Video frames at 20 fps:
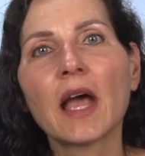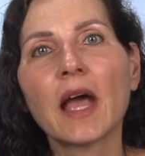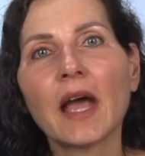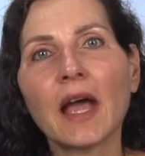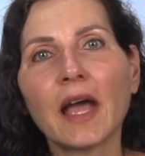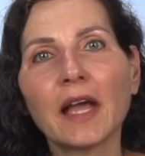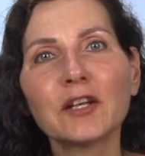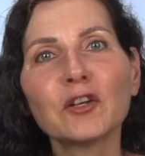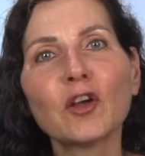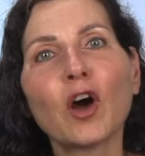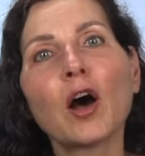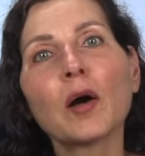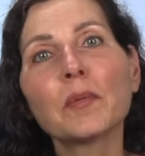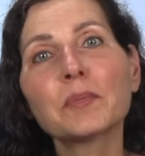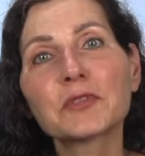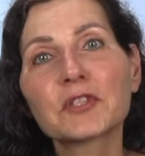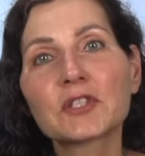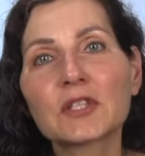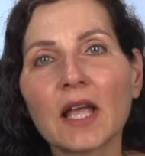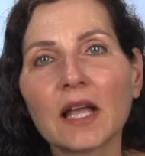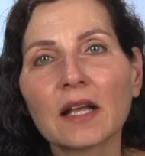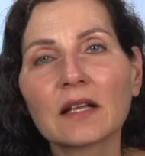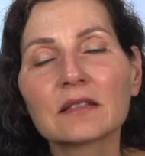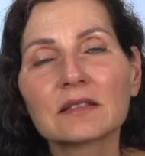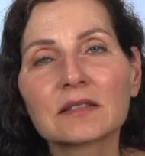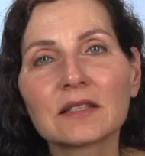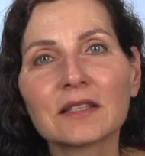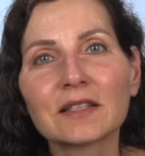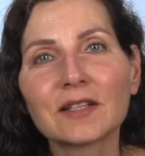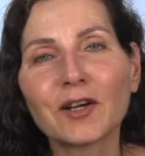and
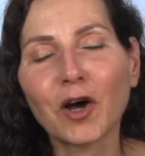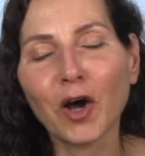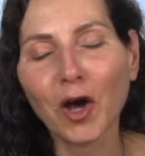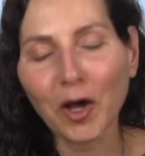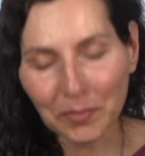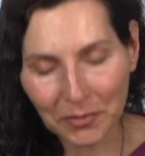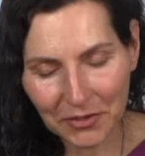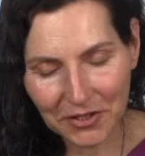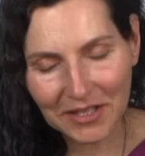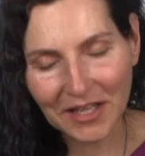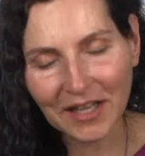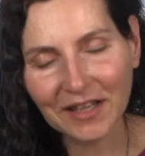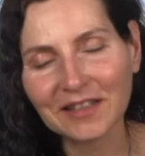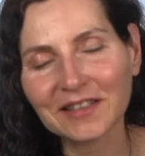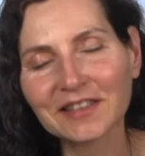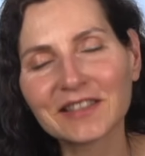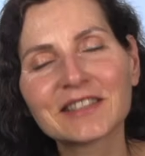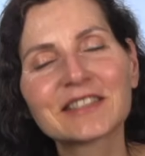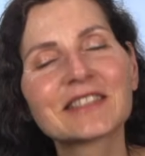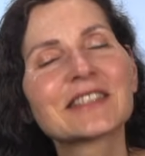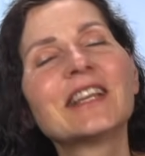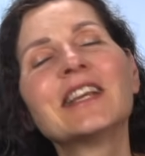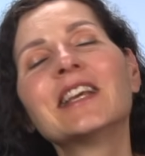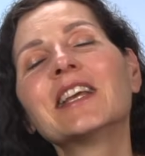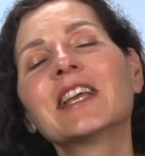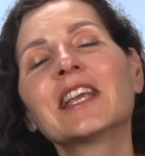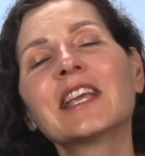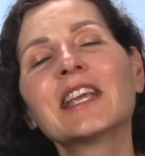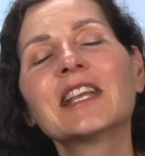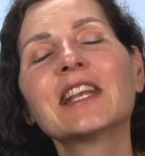obstacles
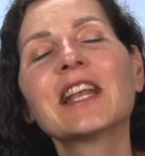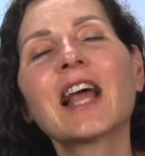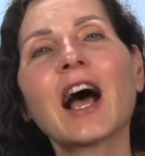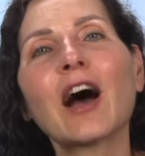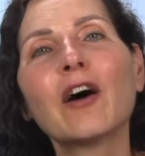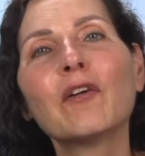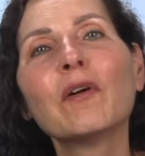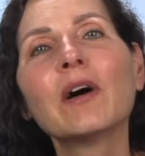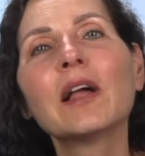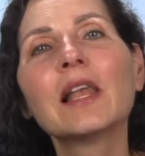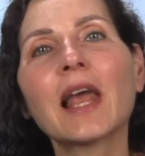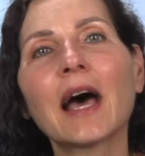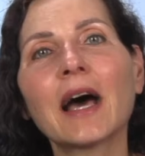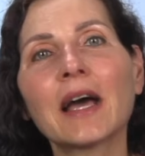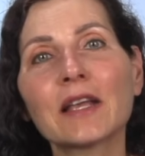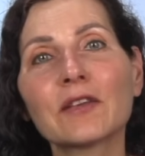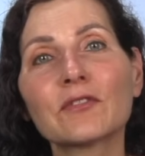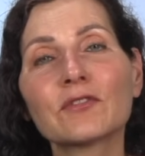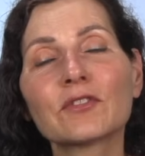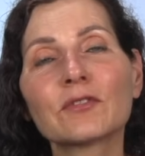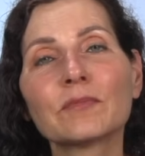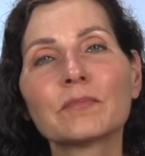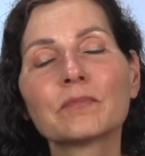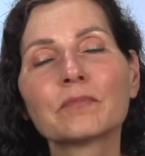in our life.